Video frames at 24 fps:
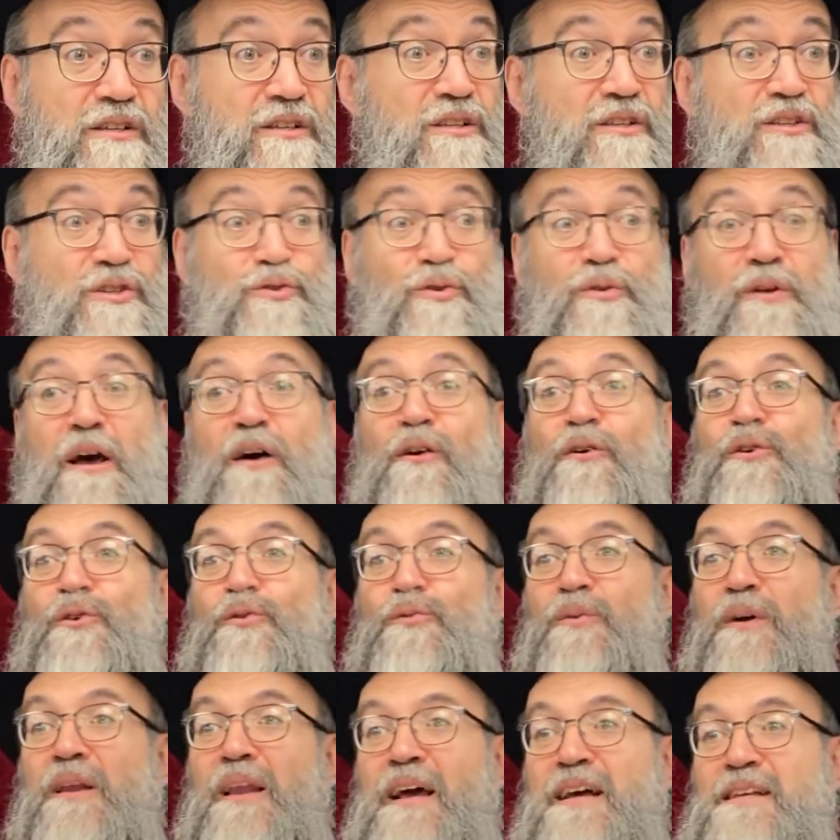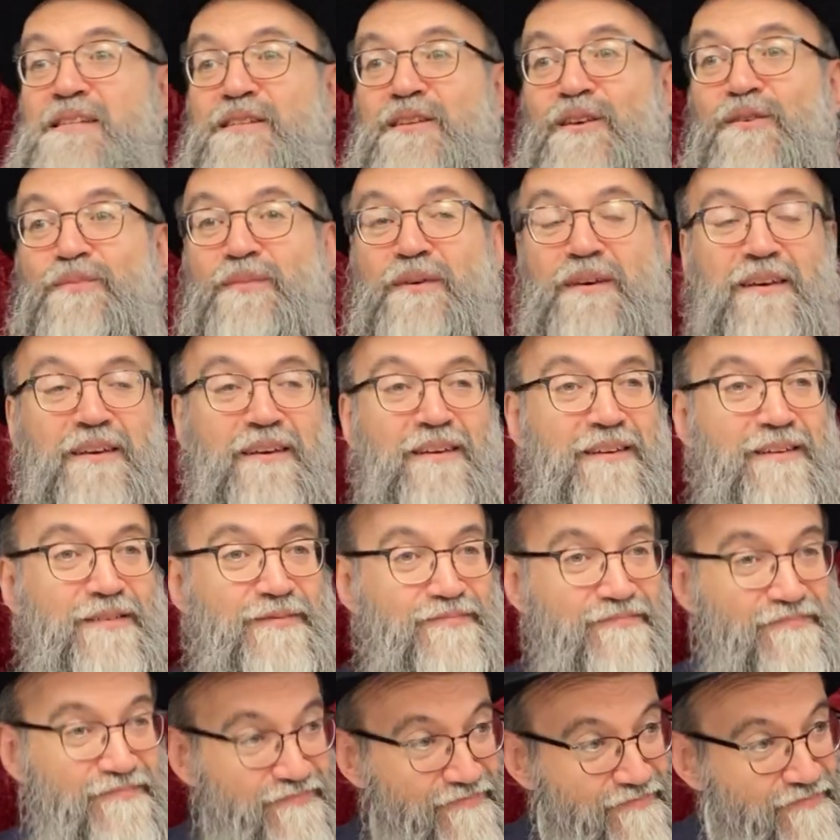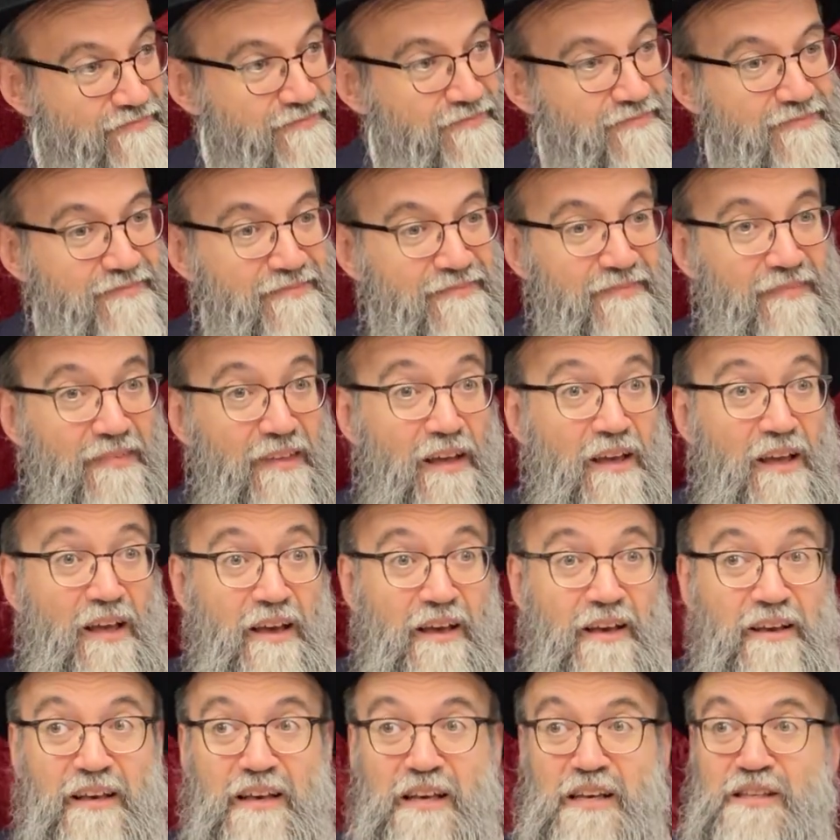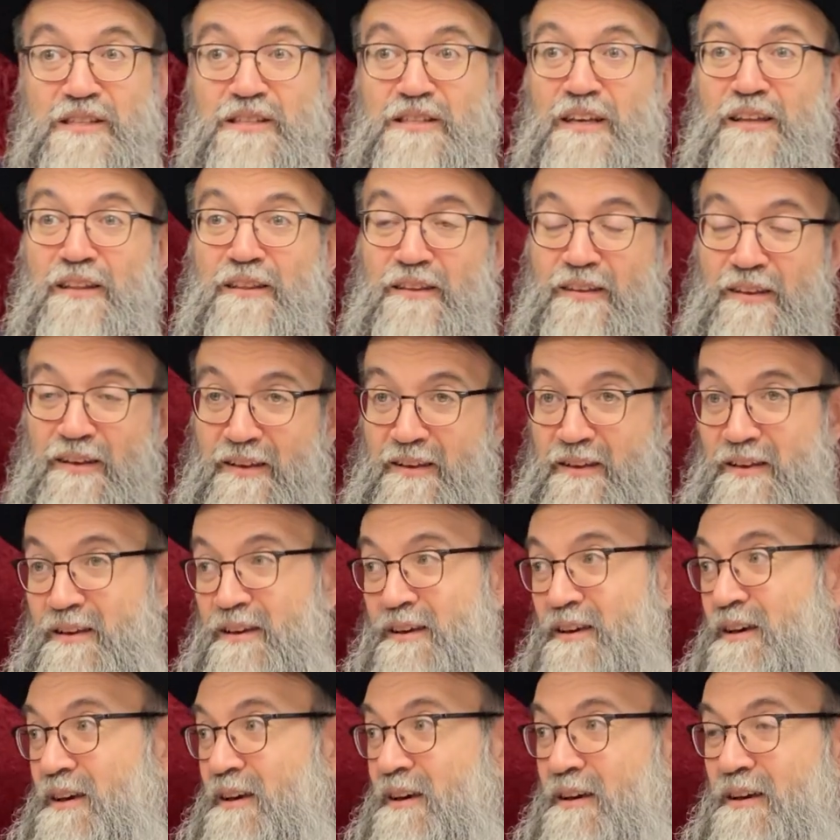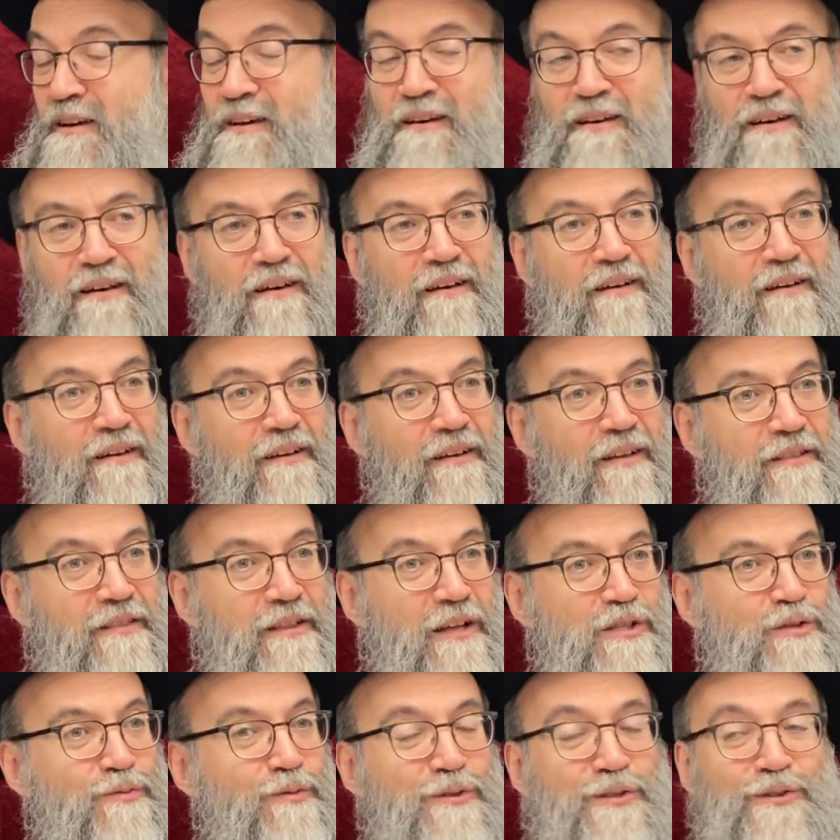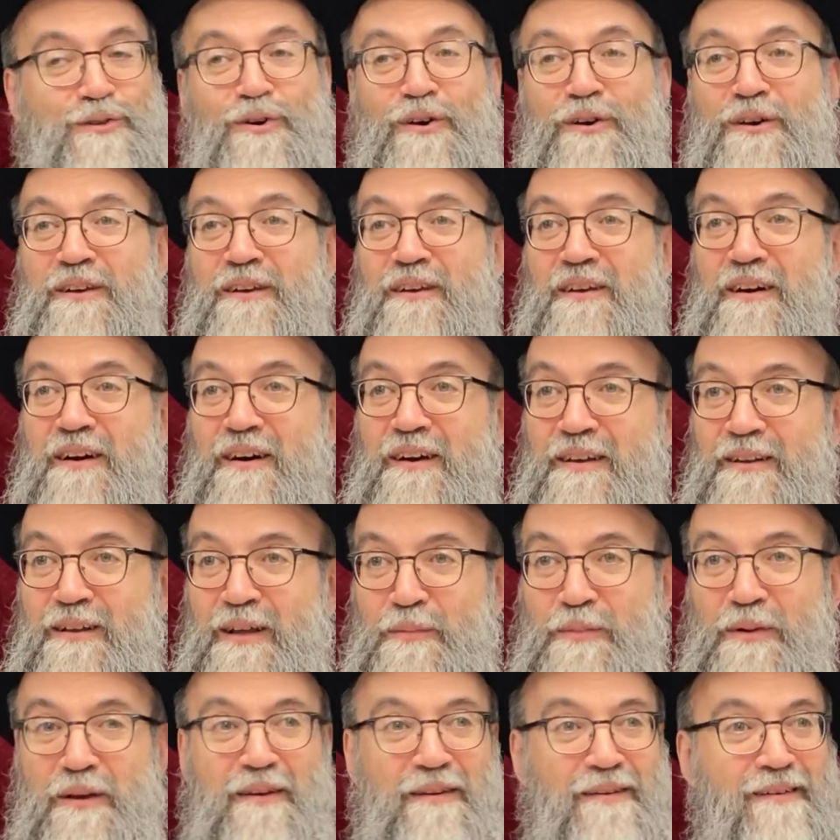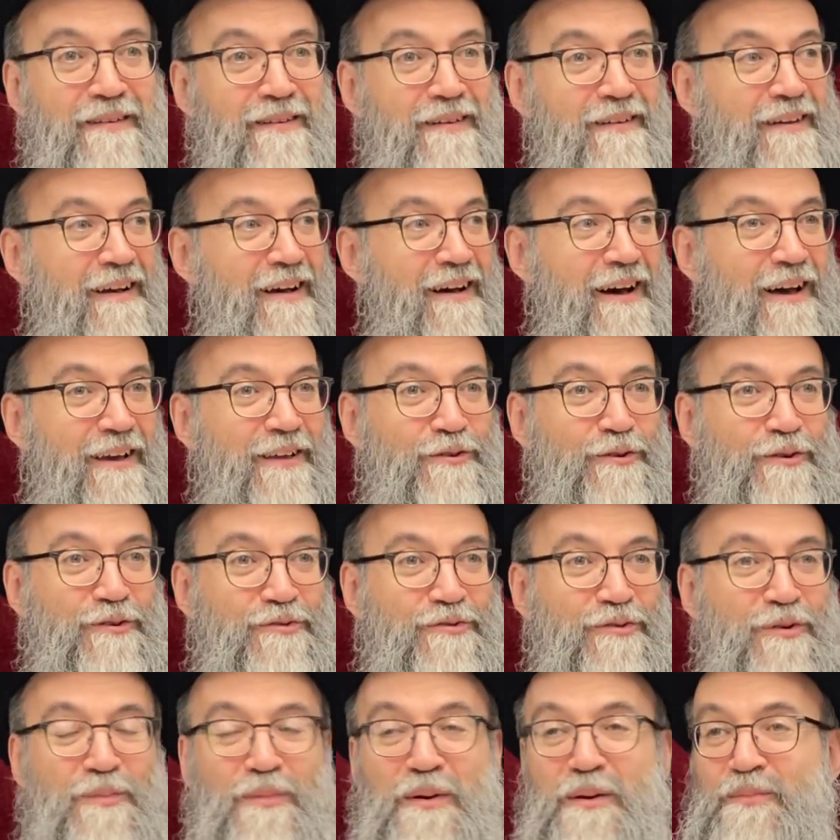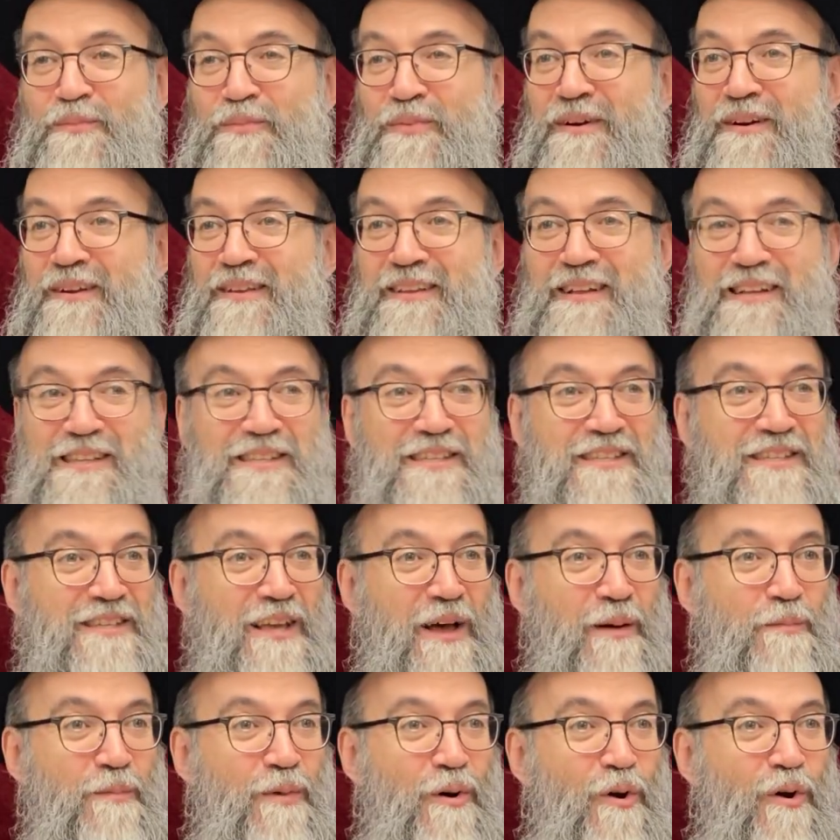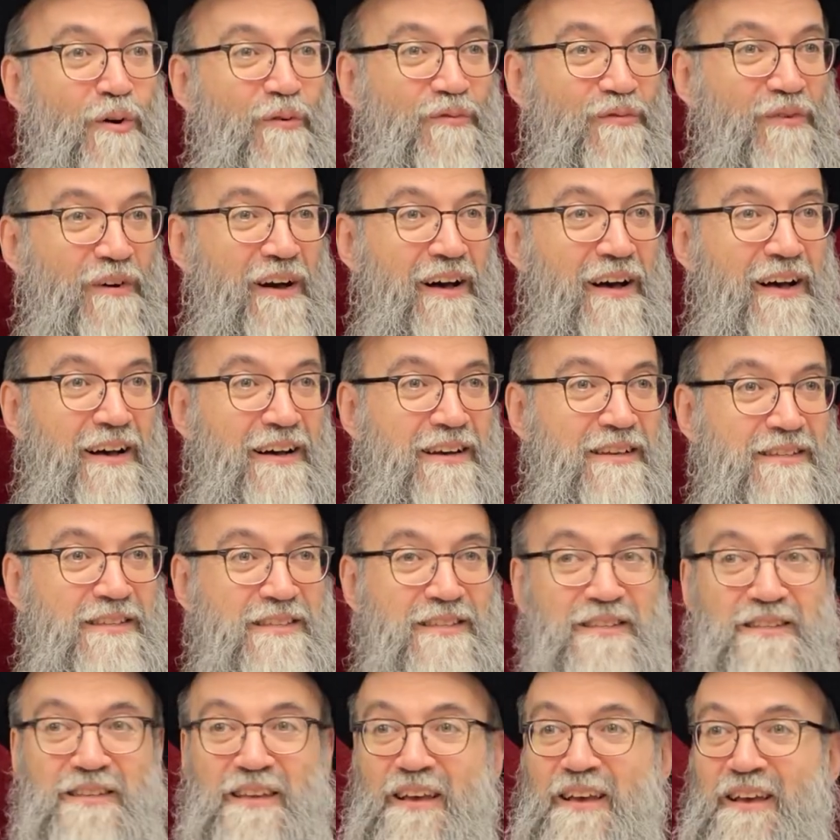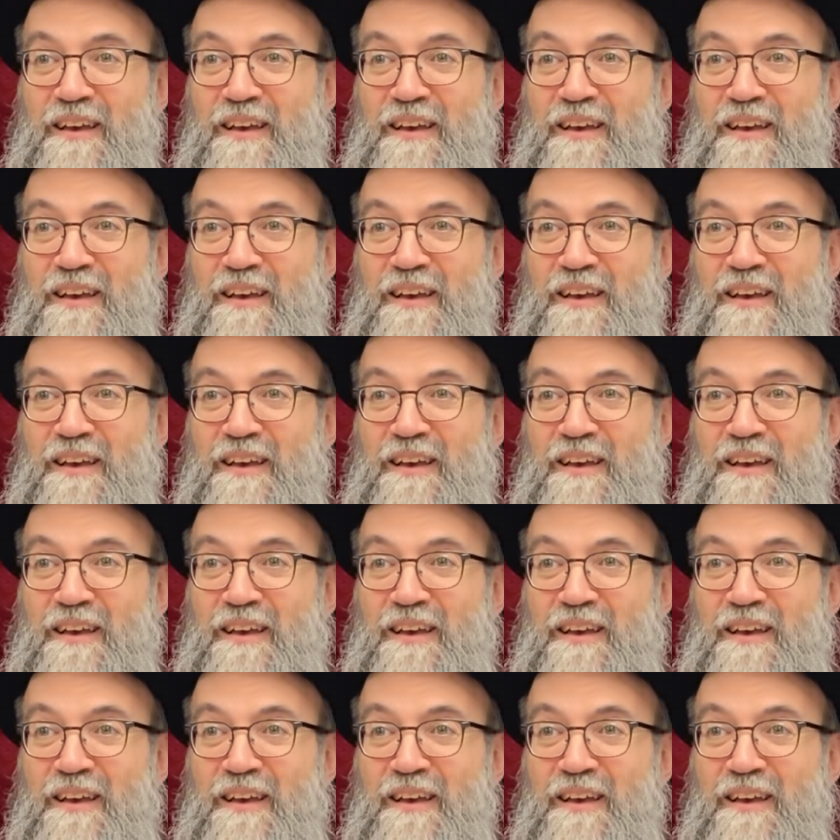So now you will ask me, is it, that's what's going on? I mean, I don't remember that some of us